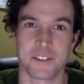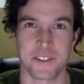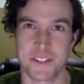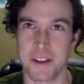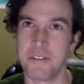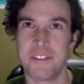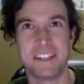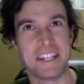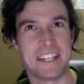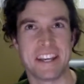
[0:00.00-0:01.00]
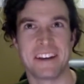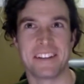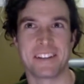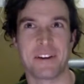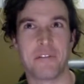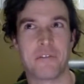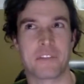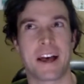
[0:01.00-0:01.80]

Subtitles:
so some of the details of